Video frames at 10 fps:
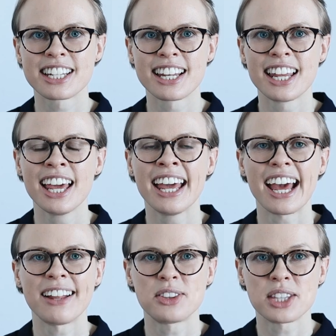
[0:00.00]
in
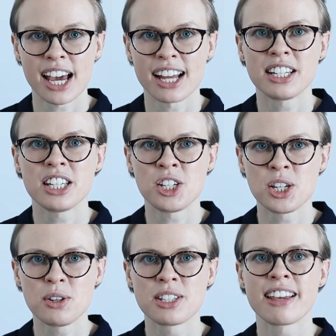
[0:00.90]
and then
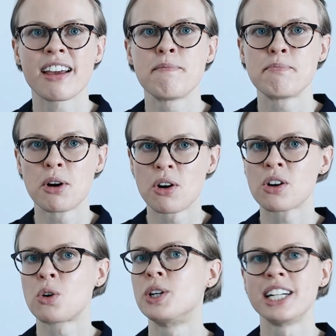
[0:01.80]
choosing a
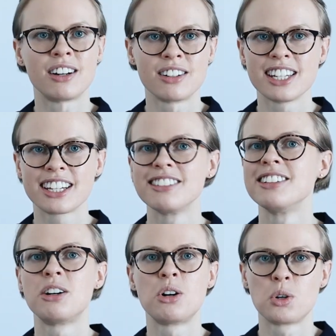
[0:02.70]
book or an
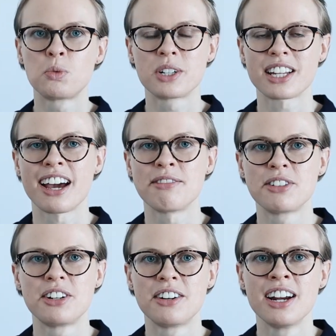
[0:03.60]
article or
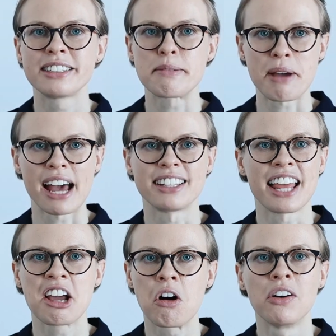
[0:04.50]
whatever
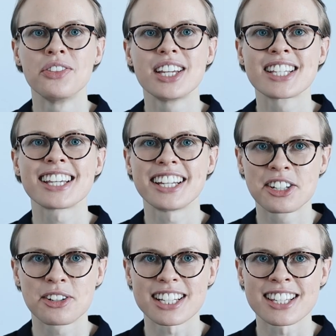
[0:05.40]
depending on this
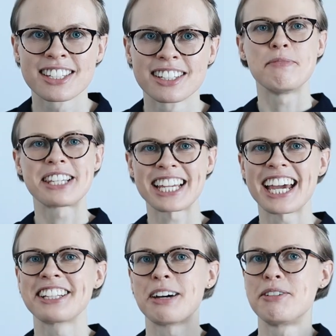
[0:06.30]
interest.
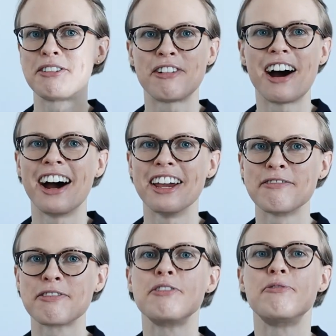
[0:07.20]
Mistake number
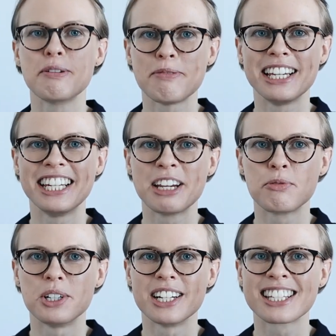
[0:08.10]
5. Repeating
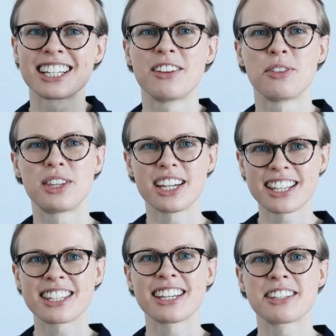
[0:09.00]
words.
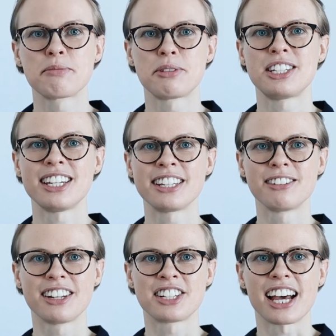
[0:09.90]
This is a
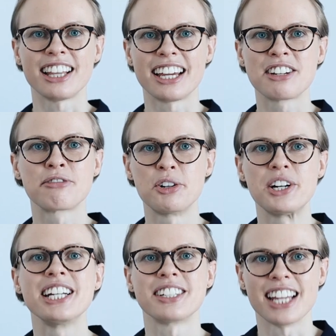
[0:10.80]
particular challenge
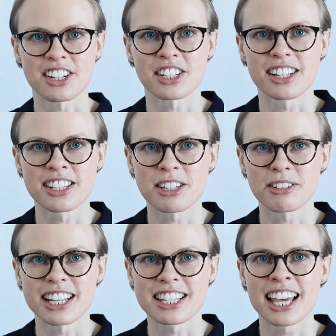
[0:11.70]
for international
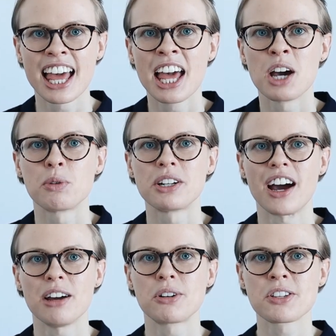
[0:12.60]
students. When
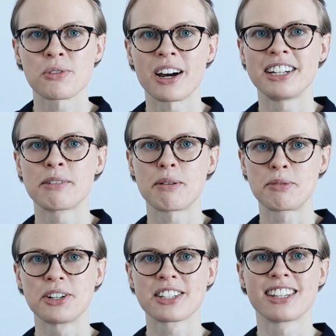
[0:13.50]
I was writing my
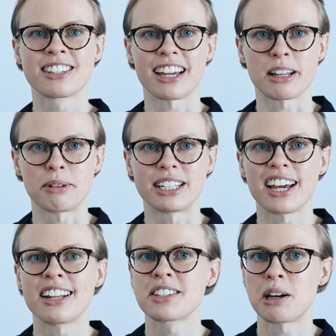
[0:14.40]
personal statement,
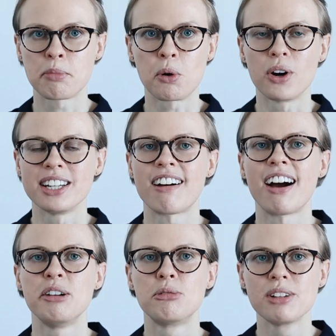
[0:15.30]
at some point
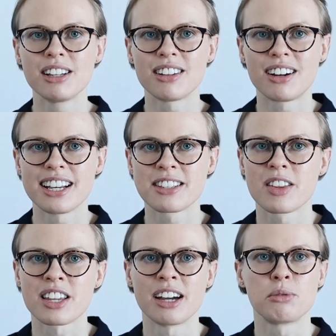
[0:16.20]
I realized
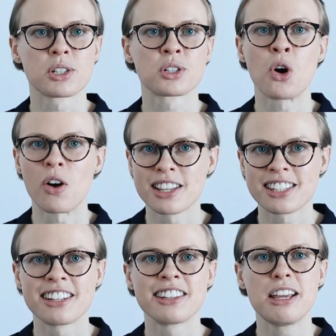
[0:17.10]
that I was
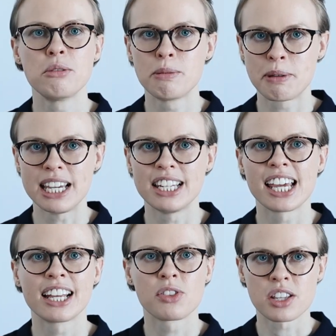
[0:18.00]
constantly
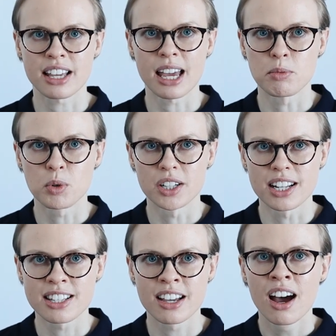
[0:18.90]
repeating the same
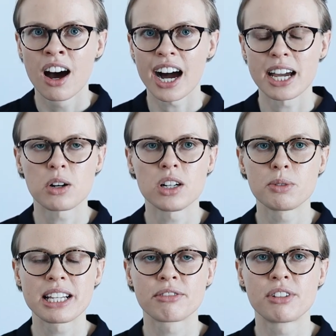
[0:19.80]
words. I
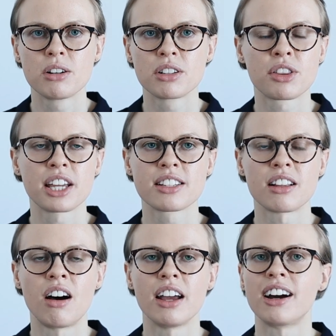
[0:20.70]
always wrote things
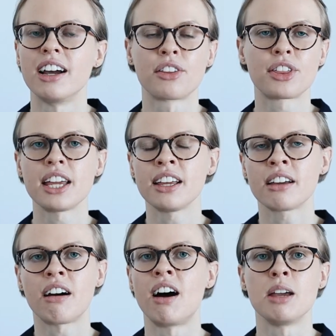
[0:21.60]
like I
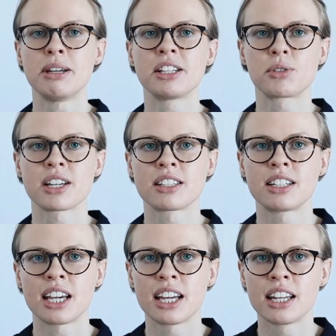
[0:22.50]
think, I'm
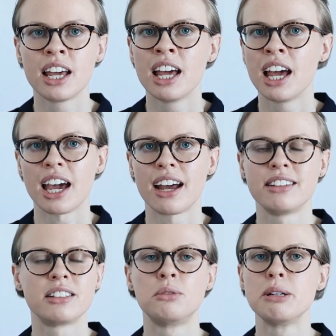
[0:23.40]
interested in,
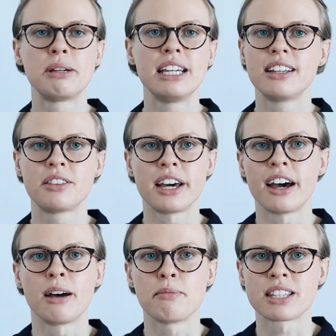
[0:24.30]
and repeated
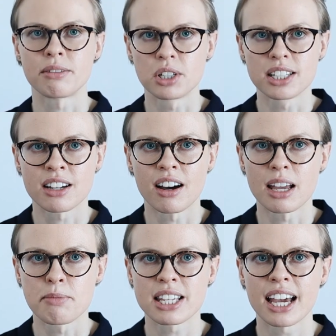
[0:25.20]
them several
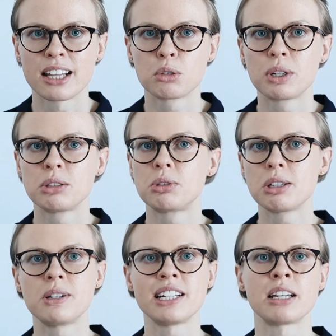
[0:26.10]
times. And when
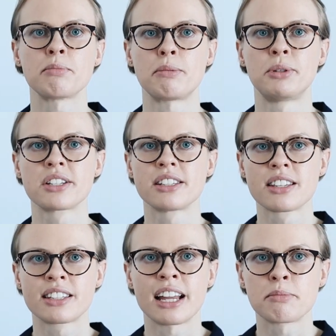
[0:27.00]
rereading my personal
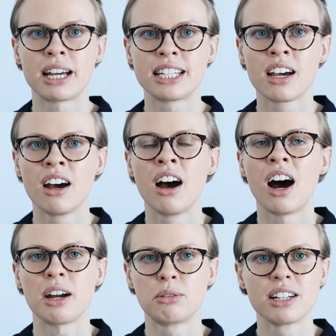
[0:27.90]
statement,
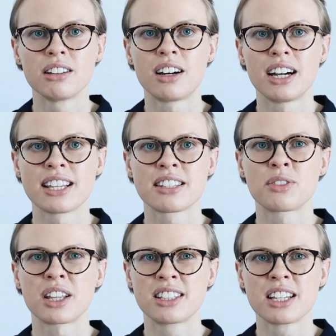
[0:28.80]
I
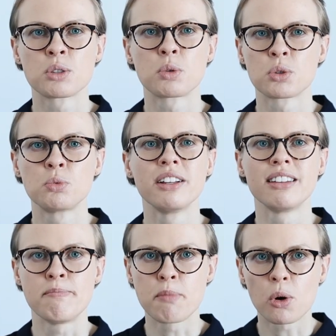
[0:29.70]
realized that this was
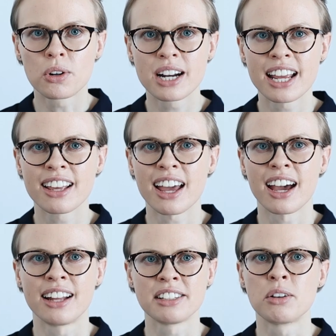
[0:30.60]
really boring
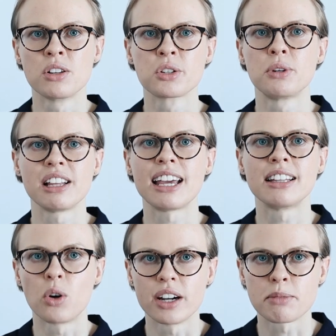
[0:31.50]
and it also really
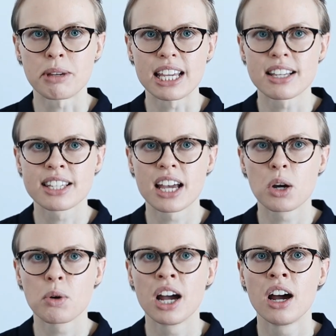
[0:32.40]
annoyed me.
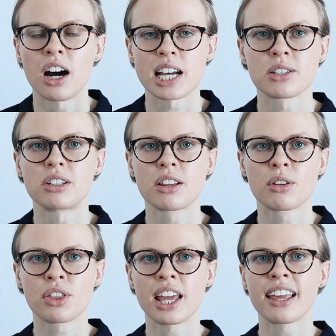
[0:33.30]
So I started
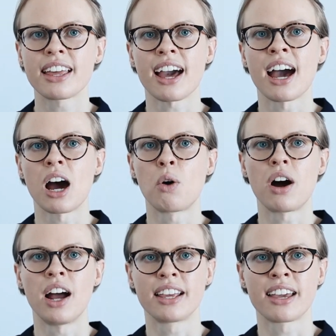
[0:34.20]
to think how
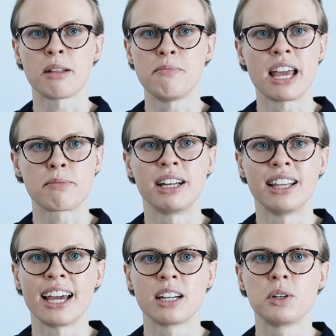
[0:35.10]
I can make my
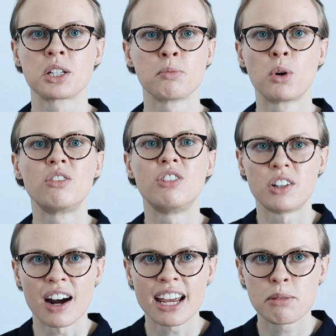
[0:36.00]
language more
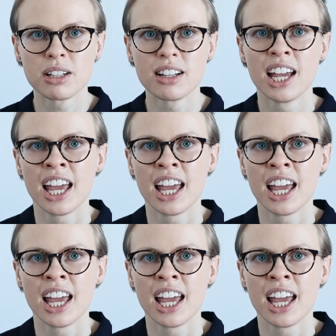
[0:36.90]
variable,